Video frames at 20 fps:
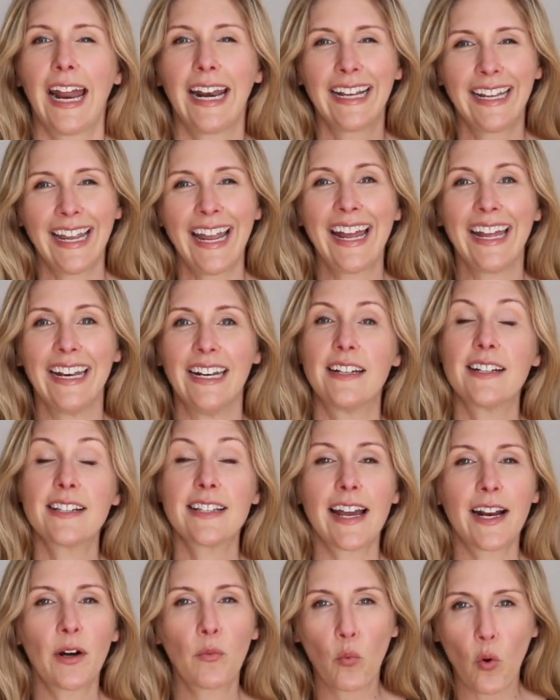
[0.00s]
and again,
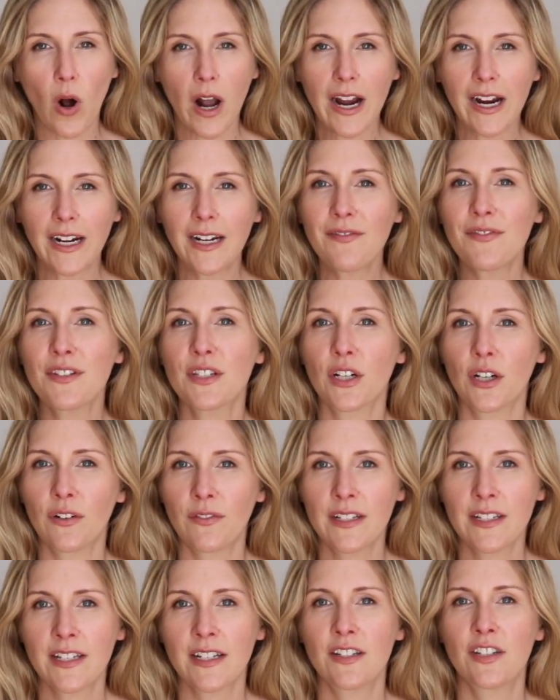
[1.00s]
decide what kind of
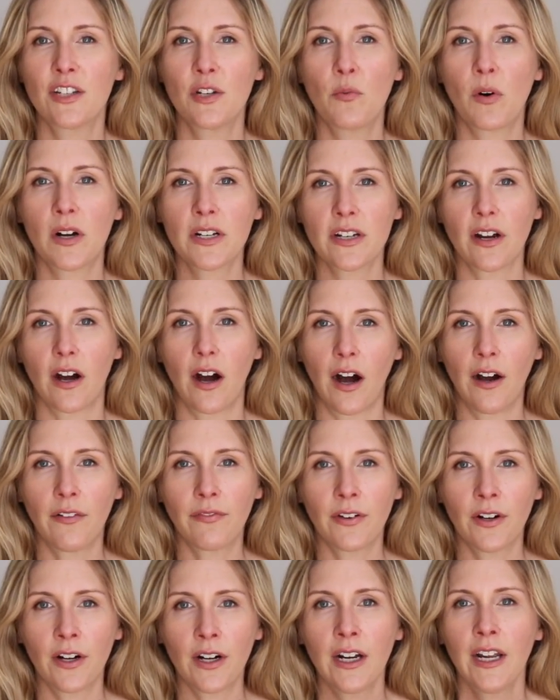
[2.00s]
services you want to
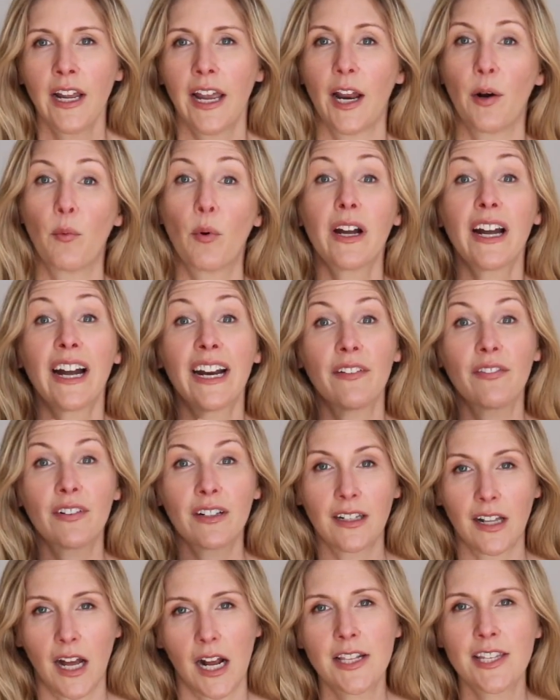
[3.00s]
offer and what kind of
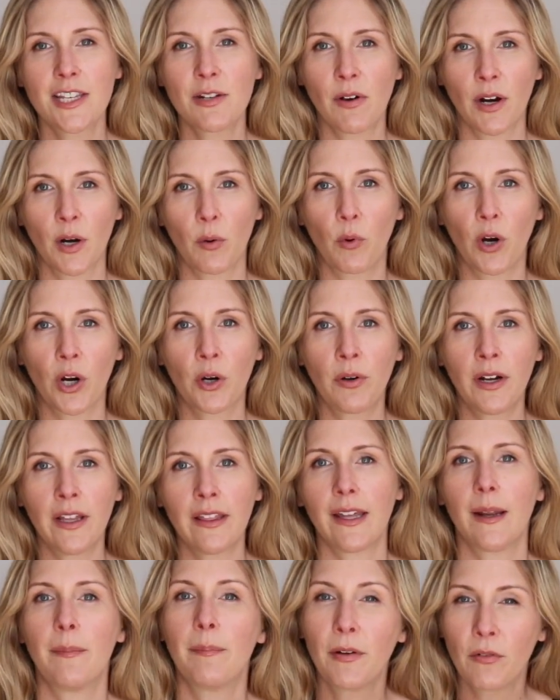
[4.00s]
clients you want to work with,
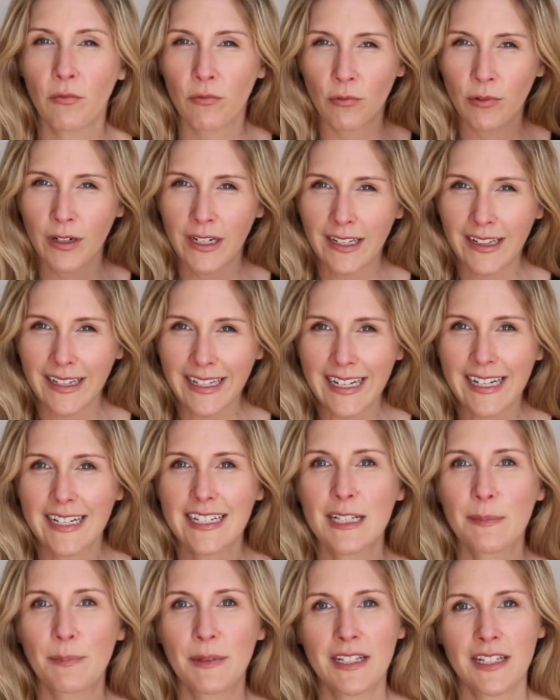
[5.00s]
and be really
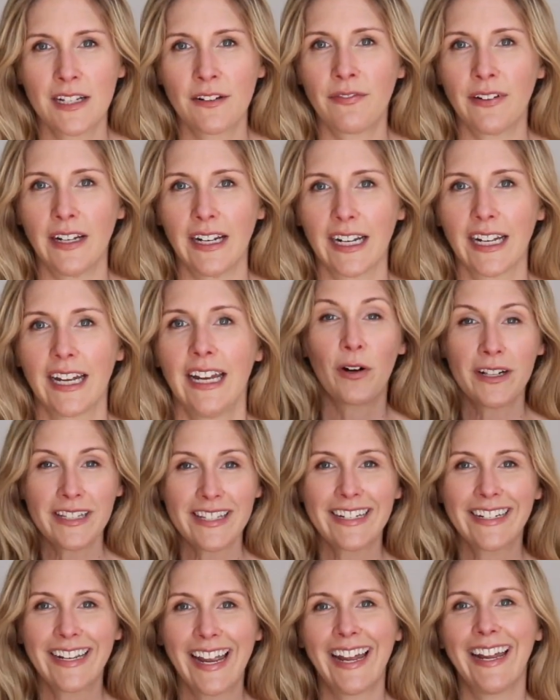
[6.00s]
specific. Once
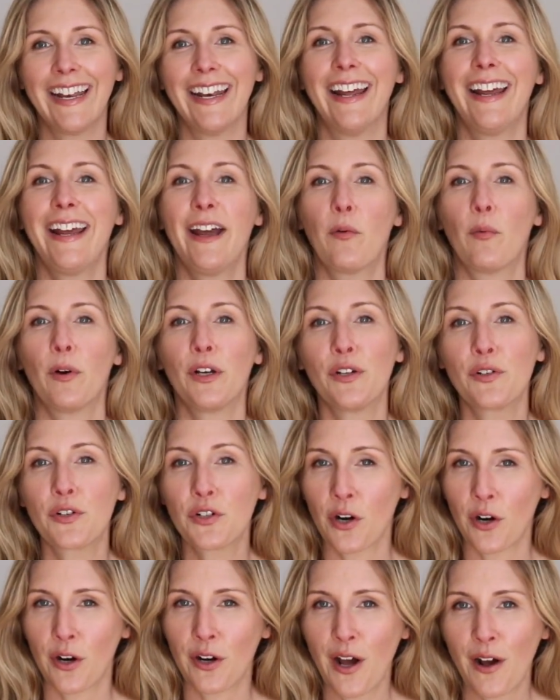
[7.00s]
again, when you
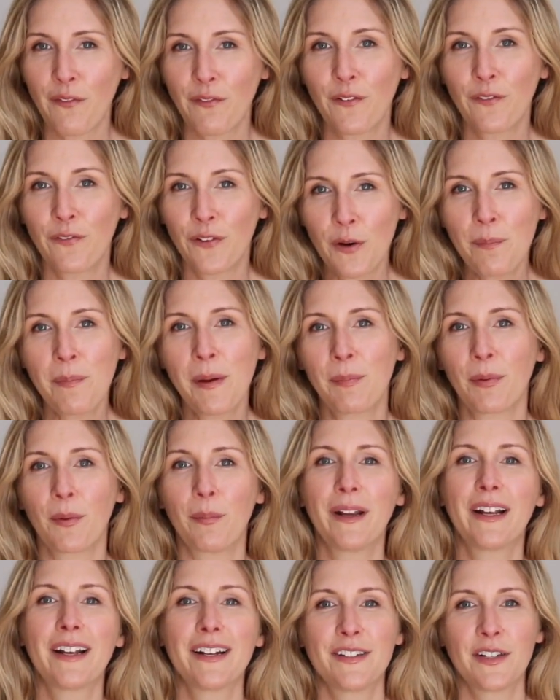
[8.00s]
turn off a few people
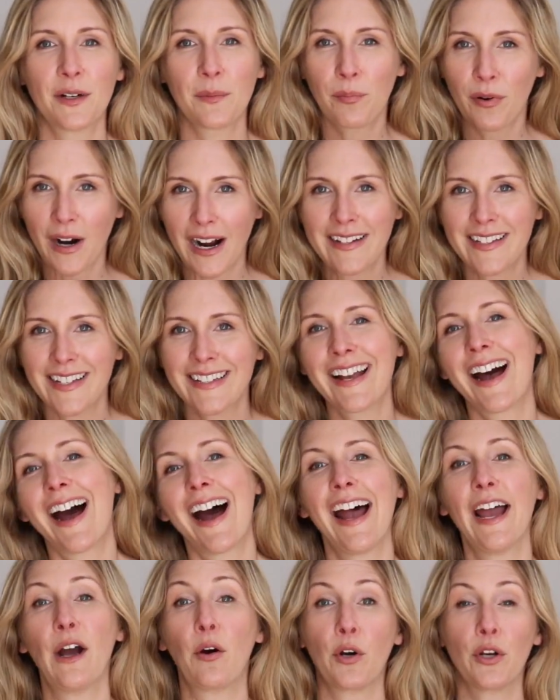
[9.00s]
because your price is
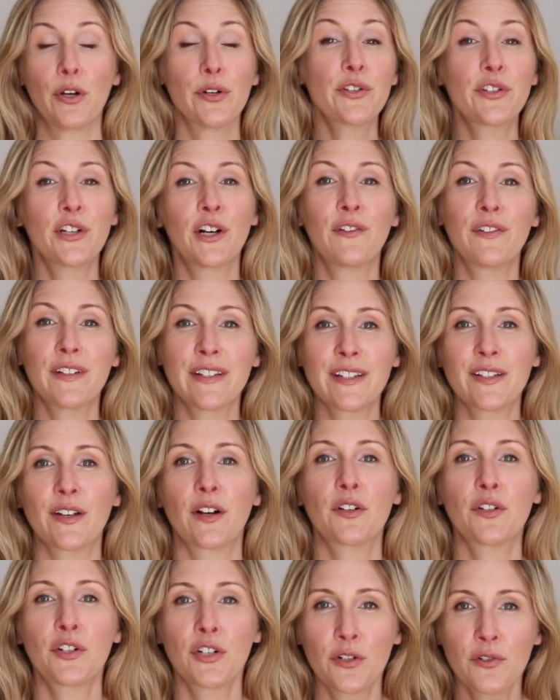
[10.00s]
high or your services
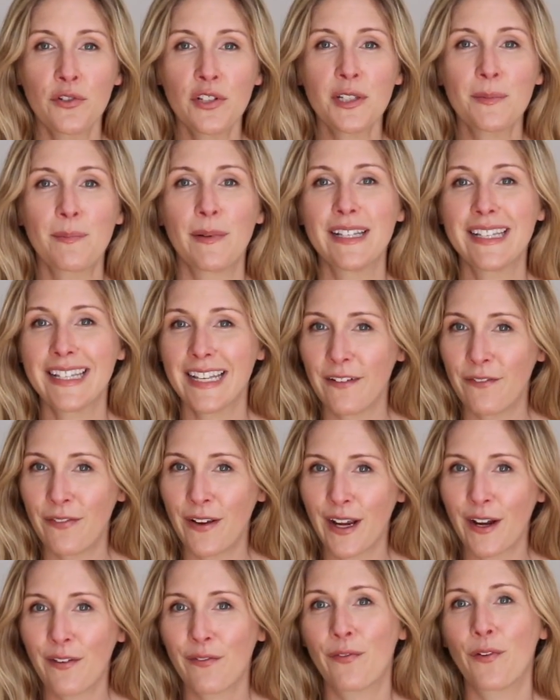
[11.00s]
are too
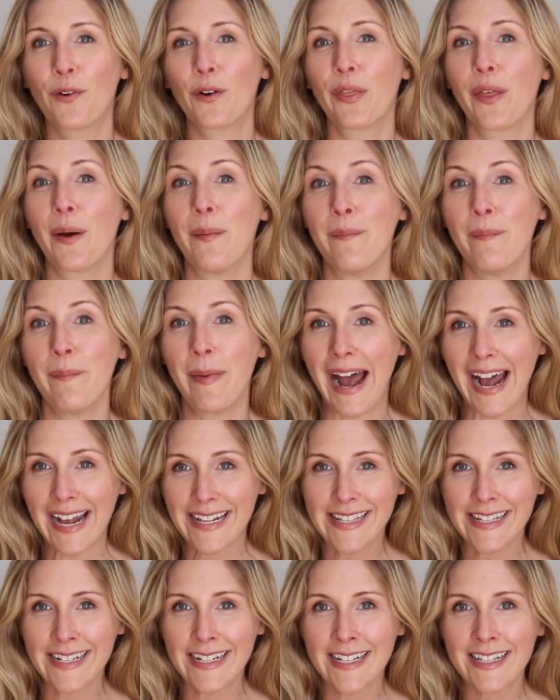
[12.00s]
specific for the
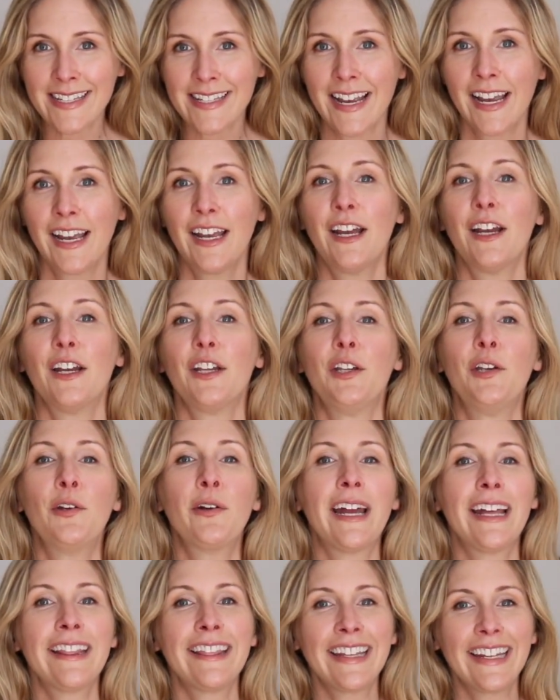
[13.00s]
masses, you
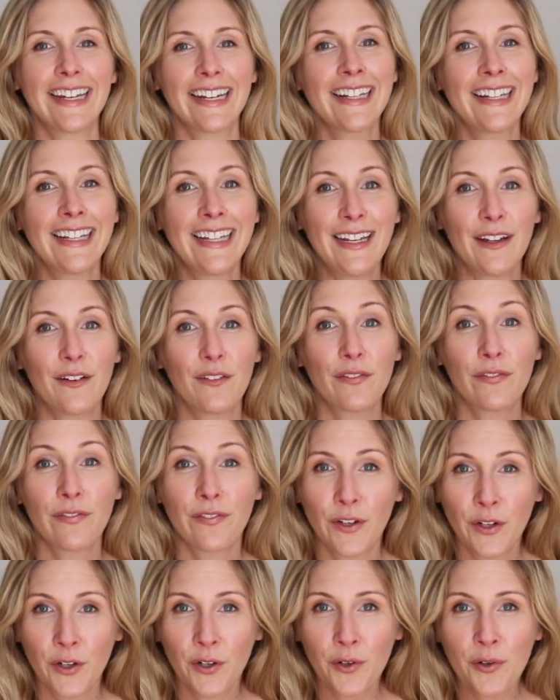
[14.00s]
get the elite
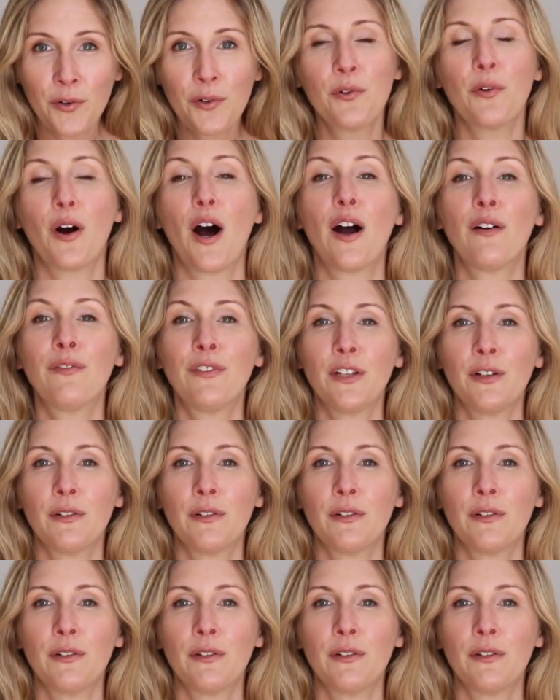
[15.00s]
few who offer